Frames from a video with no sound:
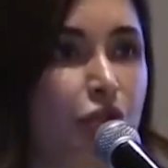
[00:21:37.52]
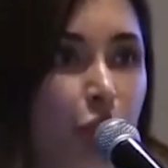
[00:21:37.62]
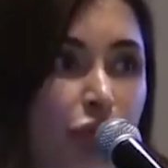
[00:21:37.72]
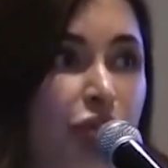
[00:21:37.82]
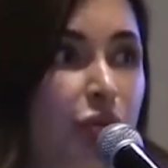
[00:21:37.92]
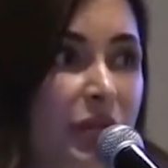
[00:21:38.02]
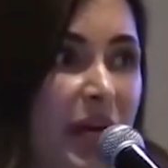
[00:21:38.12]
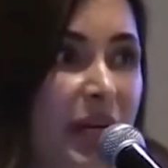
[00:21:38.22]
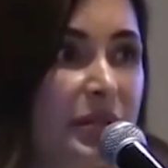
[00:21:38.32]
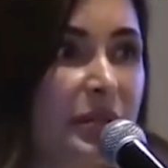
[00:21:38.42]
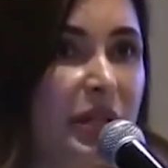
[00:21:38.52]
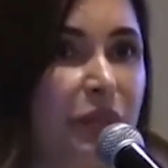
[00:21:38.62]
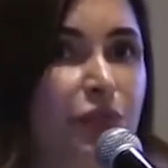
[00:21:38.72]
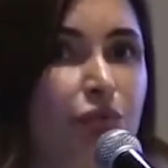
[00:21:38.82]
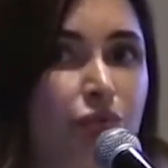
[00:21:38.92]
Don't do that.
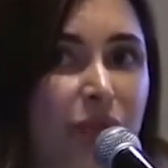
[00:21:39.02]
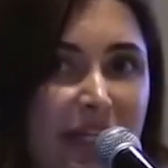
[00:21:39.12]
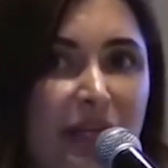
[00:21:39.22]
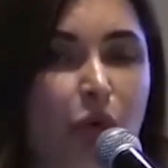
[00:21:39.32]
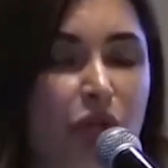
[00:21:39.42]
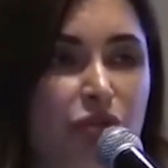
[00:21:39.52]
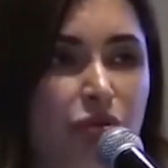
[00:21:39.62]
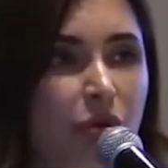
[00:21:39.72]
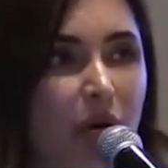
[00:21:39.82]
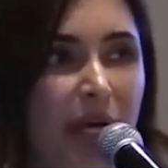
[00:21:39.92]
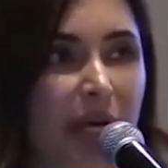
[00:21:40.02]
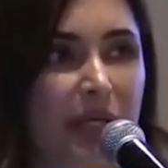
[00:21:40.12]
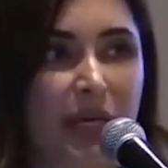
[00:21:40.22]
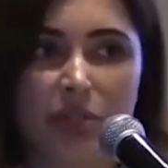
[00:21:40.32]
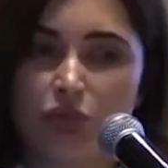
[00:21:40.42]
If you really want to go
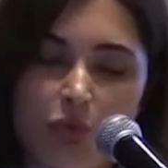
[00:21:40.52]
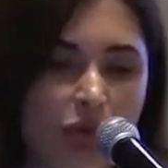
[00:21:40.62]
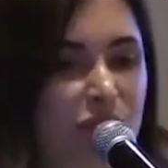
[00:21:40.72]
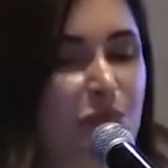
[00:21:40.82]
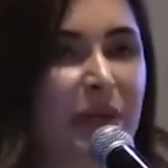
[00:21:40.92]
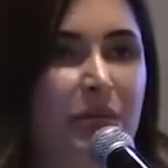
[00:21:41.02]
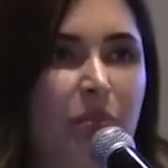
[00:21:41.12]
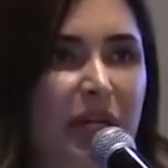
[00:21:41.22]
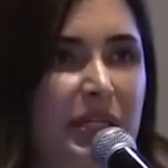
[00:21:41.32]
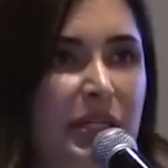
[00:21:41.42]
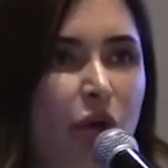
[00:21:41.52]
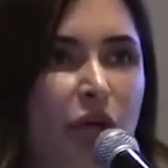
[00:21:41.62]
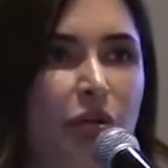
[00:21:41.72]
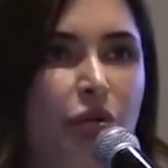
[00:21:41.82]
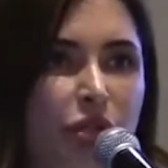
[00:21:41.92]
ahead and don't want to spend money
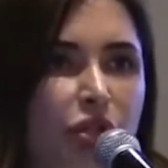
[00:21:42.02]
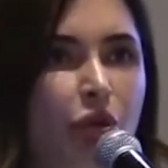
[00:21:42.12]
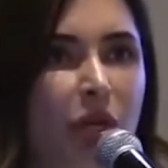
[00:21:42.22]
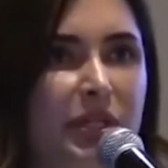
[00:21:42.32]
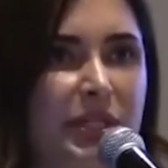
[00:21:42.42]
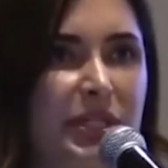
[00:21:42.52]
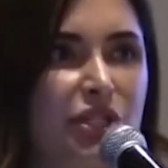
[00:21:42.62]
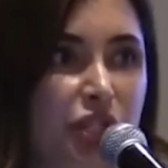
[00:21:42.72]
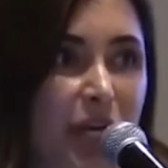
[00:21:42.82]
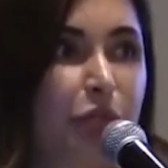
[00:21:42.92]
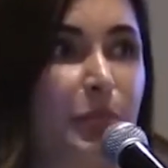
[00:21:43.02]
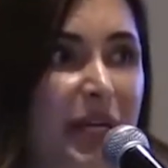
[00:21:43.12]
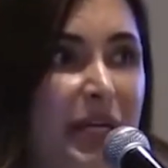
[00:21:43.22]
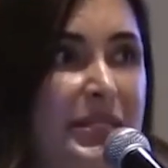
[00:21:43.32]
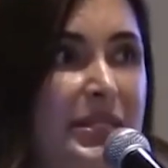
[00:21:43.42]
on a good quality
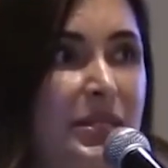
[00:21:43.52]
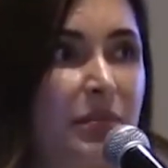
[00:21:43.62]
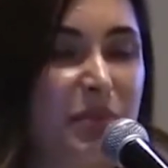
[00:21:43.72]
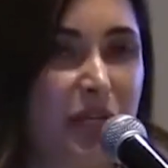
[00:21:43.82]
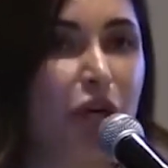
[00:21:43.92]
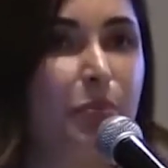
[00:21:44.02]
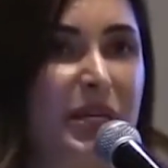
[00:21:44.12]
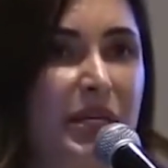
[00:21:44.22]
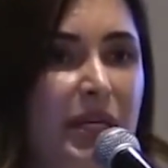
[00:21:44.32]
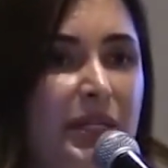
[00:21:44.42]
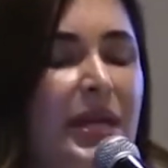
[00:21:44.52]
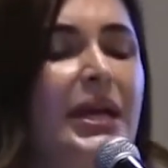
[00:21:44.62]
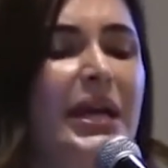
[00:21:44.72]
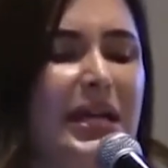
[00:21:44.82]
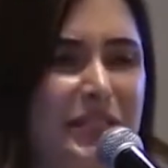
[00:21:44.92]
gel-based PRP
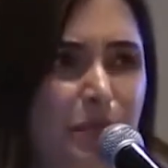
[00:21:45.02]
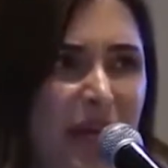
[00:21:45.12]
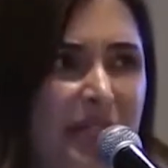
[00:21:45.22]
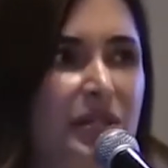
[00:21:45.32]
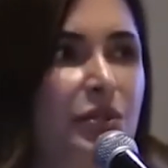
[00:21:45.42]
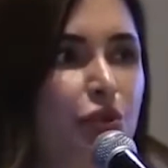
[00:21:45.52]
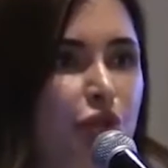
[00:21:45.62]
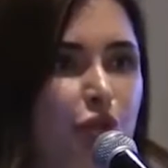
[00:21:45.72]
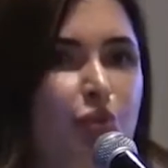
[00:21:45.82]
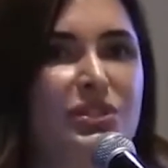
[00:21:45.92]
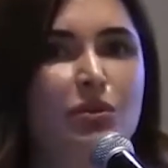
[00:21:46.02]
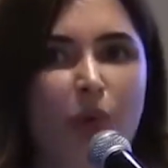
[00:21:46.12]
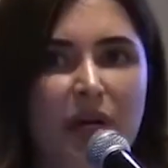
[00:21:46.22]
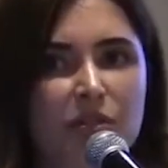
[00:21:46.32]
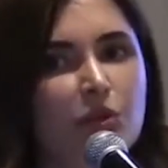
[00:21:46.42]
kit, it's better you use the
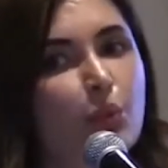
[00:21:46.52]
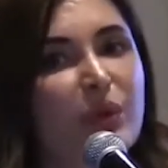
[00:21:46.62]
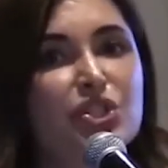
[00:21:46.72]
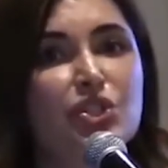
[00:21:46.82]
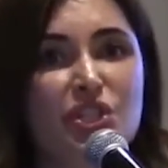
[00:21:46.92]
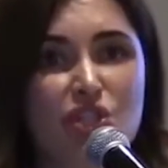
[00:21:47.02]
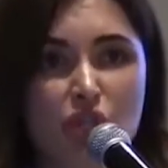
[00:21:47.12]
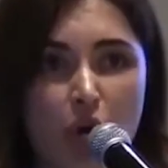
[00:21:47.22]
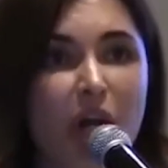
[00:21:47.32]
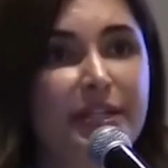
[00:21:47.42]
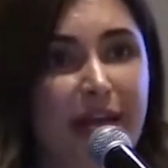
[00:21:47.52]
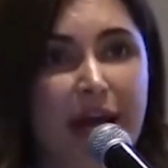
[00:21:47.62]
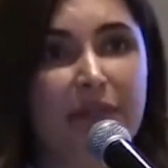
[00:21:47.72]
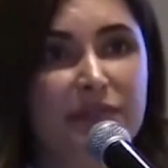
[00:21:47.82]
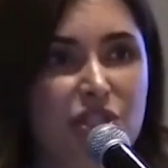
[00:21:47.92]
one which does not
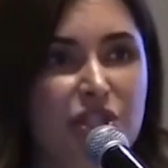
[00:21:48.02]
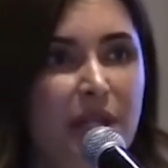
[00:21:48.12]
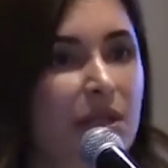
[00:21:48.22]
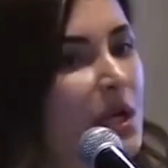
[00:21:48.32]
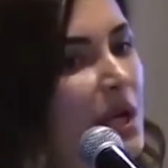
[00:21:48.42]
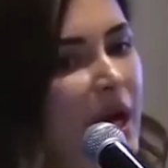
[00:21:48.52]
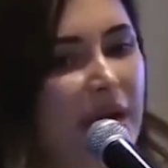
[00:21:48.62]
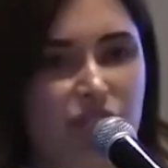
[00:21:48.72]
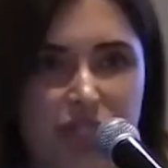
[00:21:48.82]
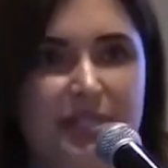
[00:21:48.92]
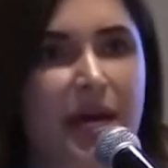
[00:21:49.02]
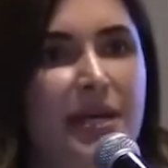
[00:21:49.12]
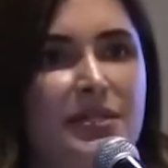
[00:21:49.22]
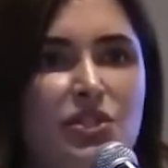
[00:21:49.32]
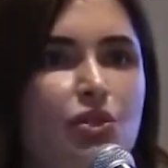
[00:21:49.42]
have the gel and just
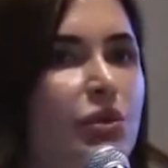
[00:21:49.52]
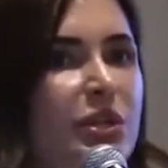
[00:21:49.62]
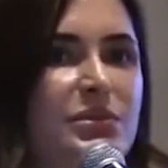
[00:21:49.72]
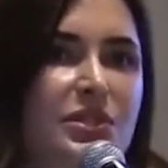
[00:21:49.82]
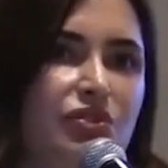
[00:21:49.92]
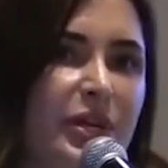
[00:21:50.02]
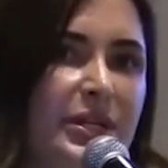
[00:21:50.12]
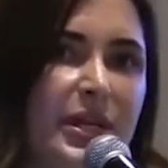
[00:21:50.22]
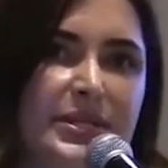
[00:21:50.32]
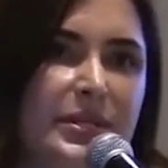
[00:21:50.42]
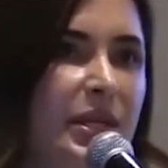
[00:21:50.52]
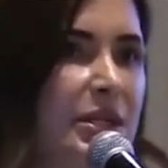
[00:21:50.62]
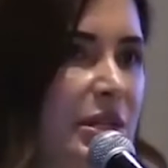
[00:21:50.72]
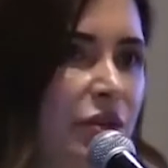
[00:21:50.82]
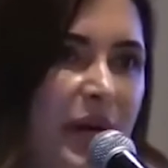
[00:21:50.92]
has a sodium citrate as an
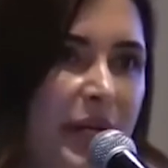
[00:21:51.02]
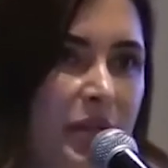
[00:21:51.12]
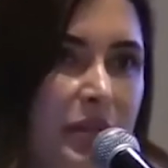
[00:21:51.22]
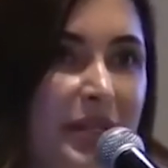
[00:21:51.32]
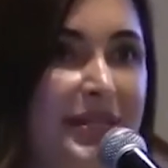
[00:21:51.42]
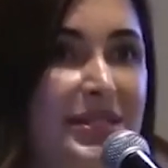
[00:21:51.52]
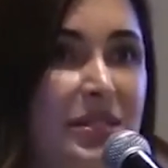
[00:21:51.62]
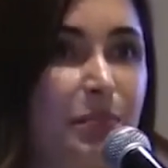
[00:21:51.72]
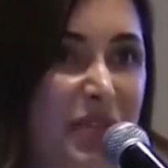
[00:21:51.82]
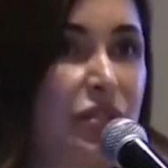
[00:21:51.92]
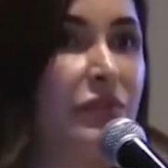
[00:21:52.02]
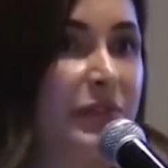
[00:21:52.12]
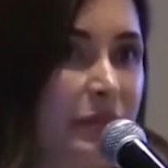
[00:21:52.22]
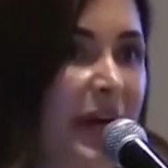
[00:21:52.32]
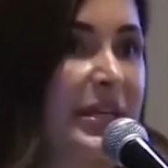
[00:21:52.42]
anticoagulant. That's the piece of
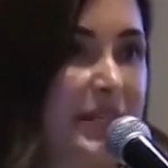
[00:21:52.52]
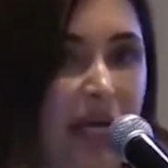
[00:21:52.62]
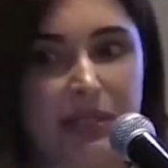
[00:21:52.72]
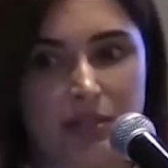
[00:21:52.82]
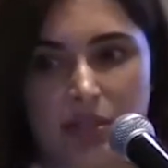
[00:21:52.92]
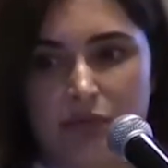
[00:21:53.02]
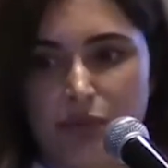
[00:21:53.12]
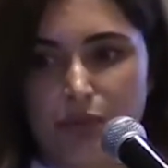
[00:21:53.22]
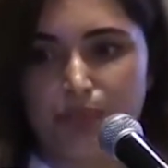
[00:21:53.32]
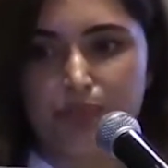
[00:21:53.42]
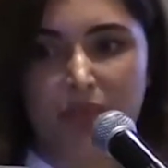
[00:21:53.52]
advice I can give you.